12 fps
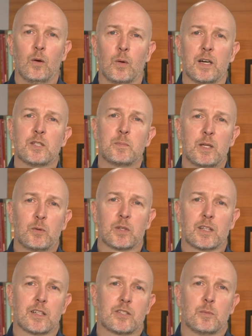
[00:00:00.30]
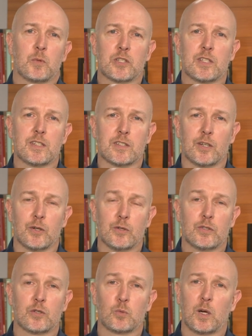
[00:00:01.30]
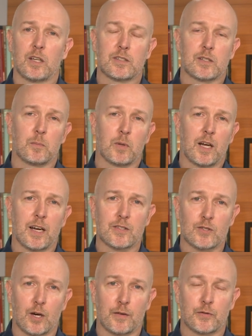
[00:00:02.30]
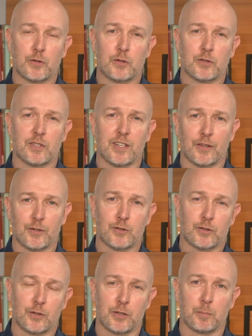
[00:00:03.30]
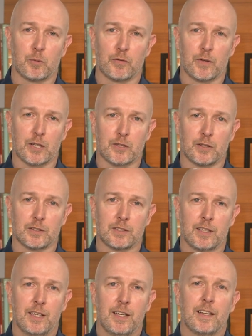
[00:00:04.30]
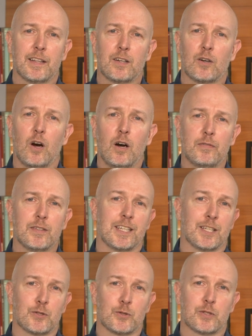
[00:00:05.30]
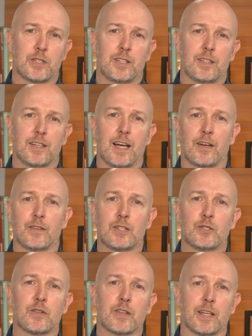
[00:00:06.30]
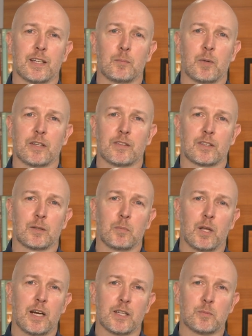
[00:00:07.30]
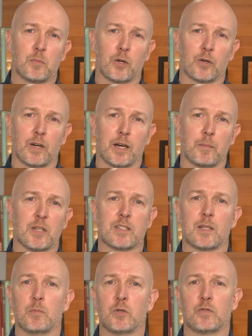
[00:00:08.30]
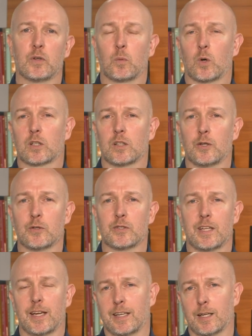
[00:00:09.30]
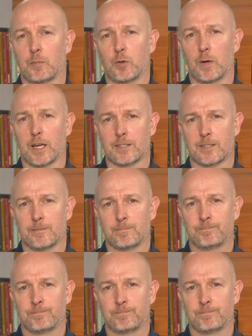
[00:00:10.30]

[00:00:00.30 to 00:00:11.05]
When I speak with customer CISOs, as well as compliance officers and other security professionals, they are often interested in how they should think about their compliance program as they move their workloads to AWS.